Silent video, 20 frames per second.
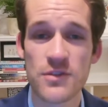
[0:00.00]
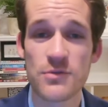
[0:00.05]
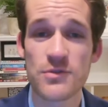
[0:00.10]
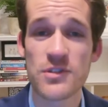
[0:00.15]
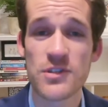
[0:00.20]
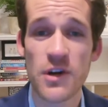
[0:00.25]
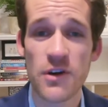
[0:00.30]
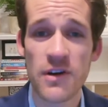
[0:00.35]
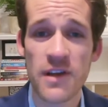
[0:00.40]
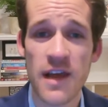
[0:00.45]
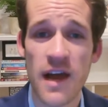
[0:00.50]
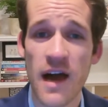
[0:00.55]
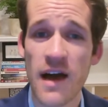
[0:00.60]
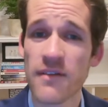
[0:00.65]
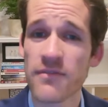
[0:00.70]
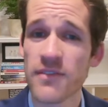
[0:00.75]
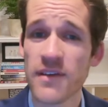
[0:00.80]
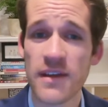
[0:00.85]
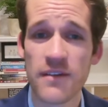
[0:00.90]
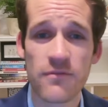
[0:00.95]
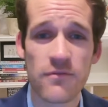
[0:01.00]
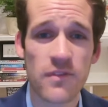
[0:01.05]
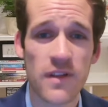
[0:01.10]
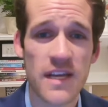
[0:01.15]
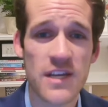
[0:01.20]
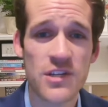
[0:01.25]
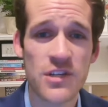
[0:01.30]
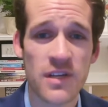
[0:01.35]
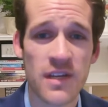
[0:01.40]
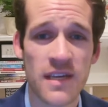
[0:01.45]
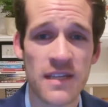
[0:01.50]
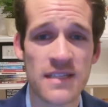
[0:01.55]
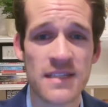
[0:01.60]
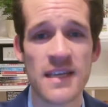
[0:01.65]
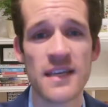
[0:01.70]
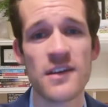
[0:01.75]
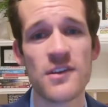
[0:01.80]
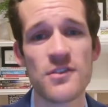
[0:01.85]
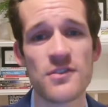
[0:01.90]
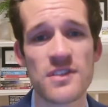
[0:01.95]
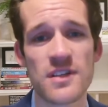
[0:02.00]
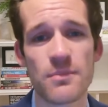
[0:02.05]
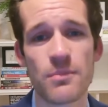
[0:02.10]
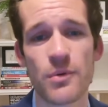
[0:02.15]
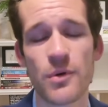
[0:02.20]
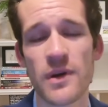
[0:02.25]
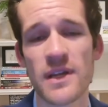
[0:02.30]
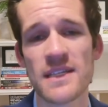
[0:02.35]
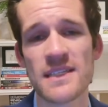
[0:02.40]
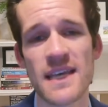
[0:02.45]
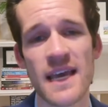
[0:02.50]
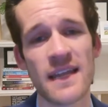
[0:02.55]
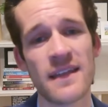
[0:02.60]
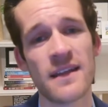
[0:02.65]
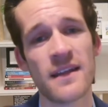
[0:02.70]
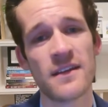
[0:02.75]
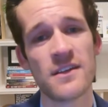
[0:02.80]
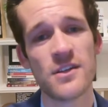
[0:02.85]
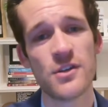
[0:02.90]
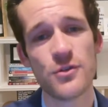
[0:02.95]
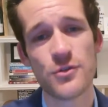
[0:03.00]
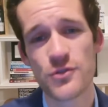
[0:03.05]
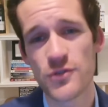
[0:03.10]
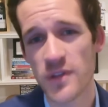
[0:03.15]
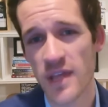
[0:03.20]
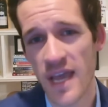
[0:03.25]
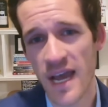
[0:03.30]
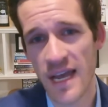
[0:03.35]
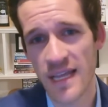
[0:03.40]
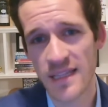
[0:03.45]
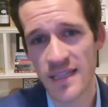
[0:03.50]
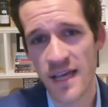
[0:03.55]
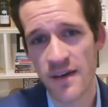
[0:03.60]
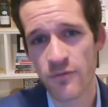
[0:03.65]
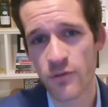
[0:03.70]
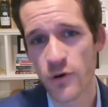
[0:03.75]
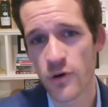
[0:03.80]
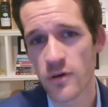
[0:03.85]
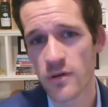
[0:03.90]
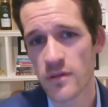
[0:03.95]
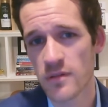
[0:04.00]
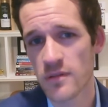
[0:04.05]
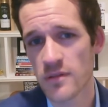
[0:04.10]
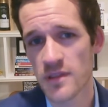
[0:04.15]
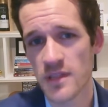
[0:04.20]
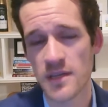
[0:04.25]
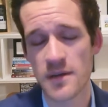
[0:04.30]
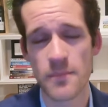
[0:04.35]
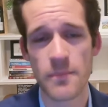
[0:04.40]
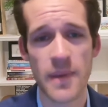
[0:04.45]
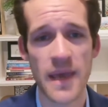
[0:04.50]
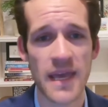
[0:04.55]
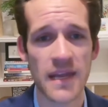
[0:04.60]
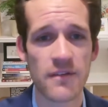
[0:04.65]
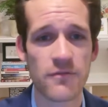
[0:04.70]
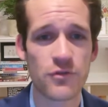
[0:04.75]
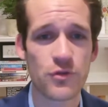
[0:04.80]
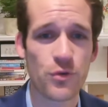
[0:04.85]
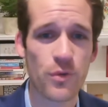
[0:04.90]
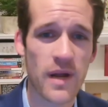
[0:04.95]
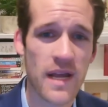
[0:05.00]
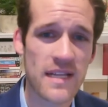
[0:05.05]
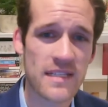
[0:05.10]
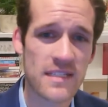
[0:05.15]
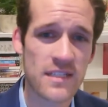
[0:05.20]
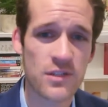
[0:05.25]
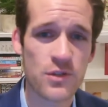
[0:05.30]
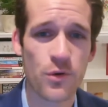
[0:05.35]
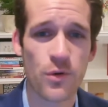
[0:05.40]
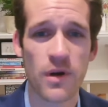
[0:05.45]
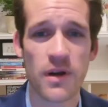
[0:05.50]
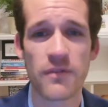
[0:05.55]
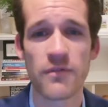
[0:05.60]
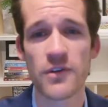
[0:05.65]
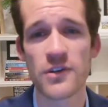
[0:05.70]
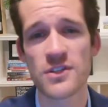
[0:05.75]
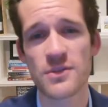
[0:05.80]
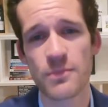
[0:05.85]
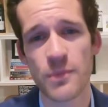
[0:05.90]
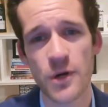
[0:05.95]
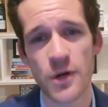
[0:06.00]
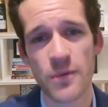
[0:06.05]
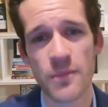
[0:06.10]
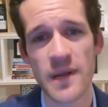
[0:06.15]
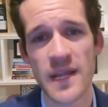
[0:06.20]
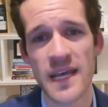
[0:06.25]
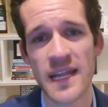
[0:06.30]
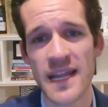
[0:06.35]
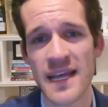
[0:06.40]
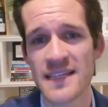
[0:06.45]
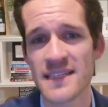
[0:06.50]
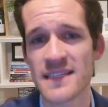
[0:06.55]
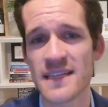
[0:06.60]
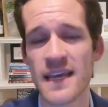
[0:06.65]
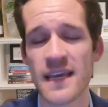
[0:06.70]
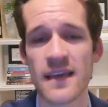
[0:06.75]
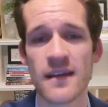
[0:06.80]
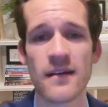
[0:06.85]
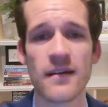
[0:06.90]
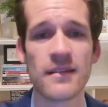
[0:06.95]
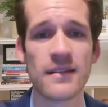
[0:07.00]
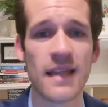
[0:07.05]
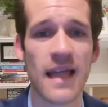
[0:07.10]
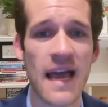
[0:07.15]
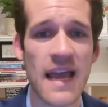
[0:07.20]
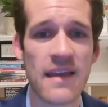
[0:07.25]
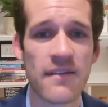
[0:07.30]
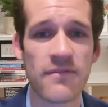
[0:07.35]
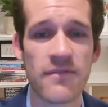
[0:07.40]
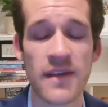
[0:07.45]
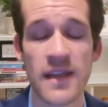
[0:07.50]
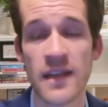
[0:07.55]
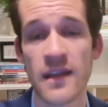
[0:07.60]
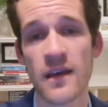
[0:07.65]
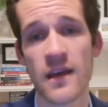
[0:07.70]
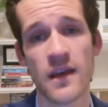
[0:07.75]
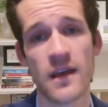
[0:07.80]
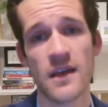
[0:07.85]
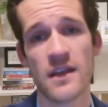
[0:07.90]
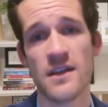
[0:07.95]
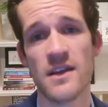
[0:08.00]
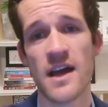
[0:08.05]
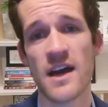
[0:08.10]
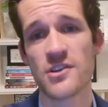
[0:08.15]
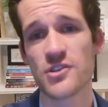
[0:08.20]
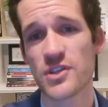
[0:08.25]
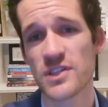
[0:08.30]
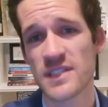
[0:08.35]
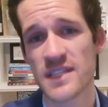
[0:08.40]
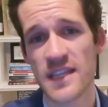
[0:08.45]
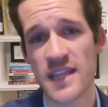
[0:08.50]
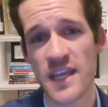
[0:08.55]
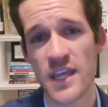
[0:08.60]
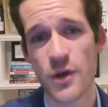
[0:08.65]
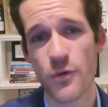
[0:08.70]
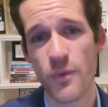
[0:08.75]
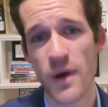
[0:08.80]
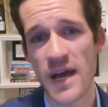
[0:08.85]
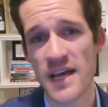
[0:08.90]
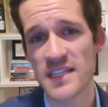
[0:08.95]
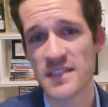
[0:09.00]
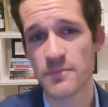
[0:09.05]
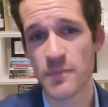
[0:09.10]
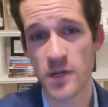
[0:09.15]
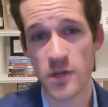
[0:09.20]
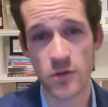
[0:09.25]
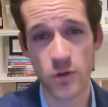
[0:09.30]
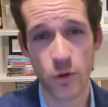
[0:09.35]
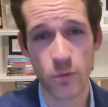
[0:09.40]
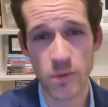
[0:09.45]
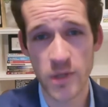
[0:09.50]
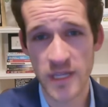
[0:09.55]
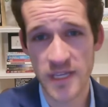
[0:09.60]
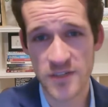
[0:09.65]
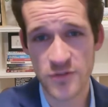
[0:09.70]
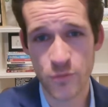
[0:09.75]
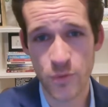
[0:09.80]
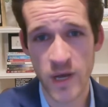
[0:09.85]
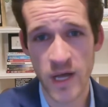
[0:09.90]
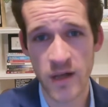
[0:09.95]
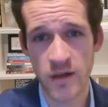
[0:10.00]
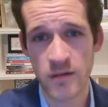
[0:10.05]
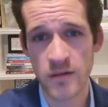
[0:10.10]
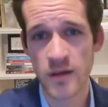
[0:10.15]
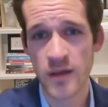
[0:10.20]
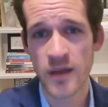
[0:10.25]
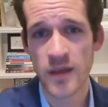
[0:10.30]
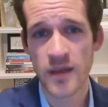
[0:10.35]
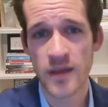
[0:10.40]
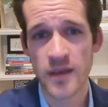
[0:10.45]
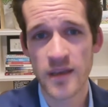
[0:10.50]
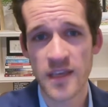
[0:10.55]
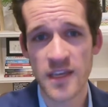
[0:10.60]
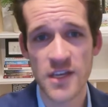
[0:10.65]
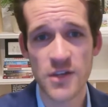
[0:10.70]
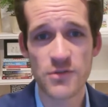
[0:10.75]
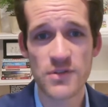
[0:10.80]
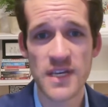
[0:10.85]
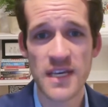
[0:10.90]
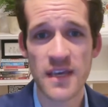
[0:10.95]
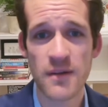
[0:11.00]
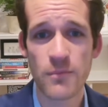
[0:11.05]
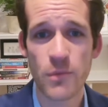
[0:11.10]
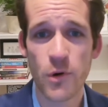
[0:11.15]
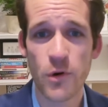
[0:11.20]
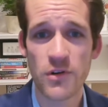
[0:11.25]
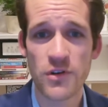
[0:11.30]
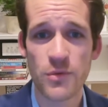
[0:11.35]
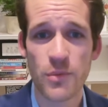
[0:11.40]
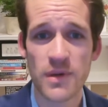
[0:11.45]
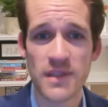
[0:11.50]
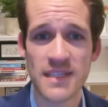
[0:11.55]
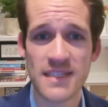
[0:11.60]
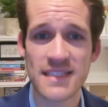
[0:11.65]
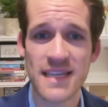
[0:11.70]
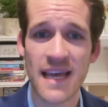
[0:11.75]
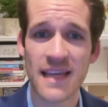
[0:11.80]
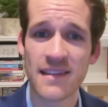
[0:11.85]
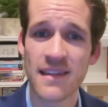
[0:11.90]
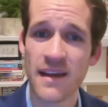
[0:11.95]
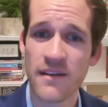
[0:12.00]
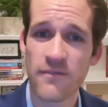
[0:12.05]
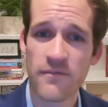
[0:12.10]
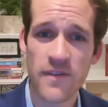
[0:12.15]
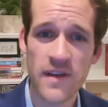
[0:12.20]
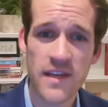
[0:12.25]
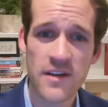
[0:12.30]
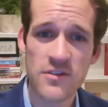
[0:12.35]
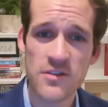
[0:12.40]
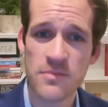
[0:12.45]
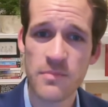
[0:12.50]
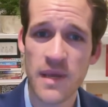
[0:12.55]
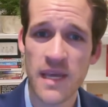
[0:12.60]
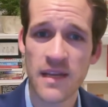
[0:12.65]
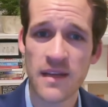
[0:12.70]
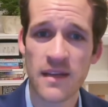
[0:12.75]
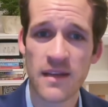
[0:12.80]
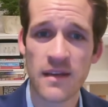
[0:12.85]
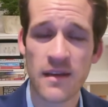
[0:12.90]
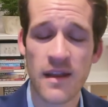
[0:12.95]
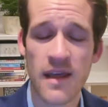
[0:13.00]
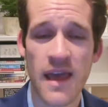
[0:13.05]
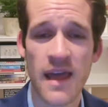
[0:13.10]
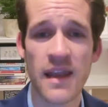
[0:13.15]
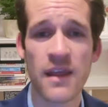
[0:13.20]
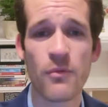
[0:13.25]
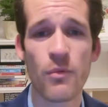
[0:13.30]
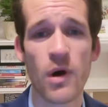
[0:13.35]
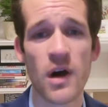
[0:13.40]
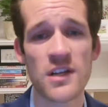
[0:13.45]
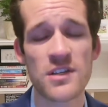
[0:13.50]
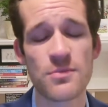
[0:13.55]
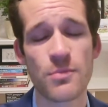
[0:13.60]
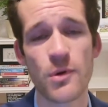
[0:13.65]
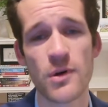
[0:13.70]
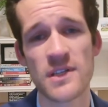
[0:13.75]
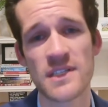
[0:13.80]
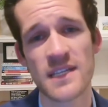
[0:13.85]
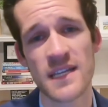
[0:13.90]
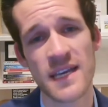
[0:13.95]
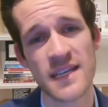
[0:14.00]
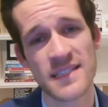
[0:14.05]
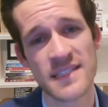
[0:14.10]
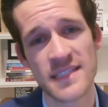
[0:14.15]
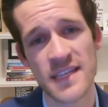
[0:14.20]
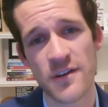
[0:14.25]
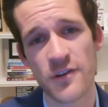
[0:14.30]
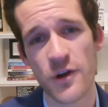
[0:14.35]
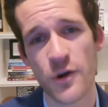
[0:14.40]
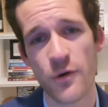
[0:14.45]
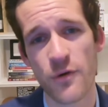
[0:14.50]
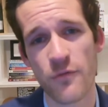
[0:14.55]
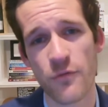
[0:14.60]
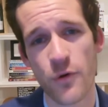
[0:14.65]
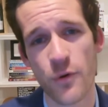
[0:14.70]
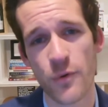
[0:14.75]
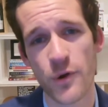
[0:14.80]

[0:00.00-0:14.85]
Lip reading: So starting off, inflation continues to print at an unusually high level. The debate of transitory versus permanent has taken on life, and not just in the US, but globally as well. Can you dig in more to what these headline figures mean and any watch points to consider going